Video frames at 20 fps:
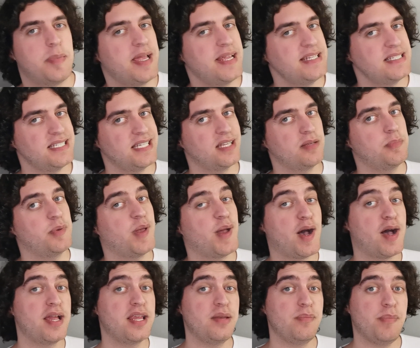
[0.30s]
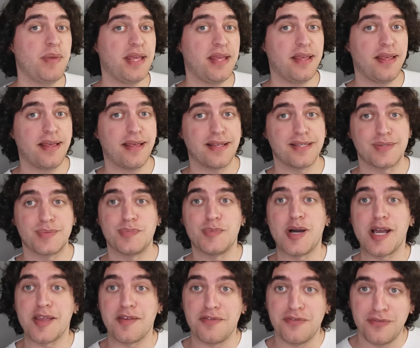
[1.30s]
painting behind me is
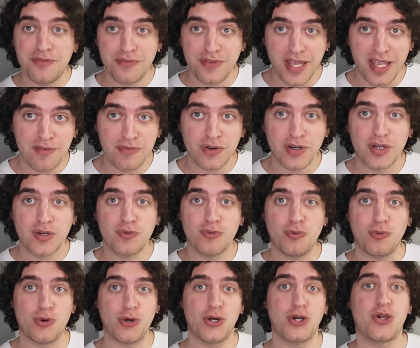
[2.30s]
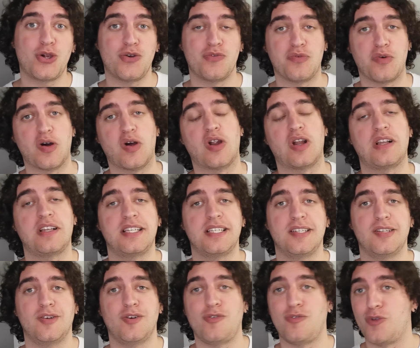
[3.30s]
my favorite work of art
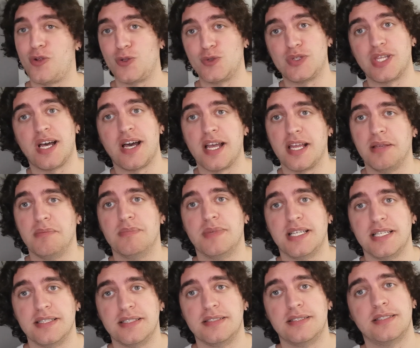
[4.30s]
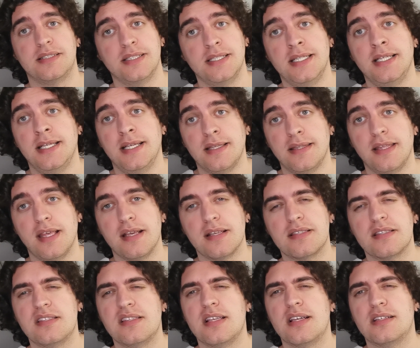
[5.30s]
of all time, and
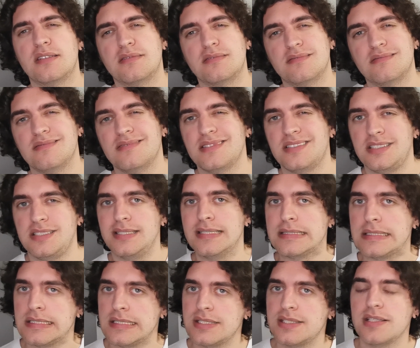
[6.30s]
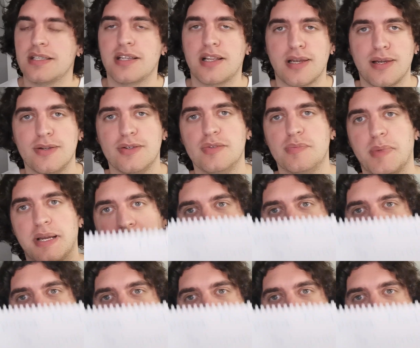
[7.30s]
yes, that does include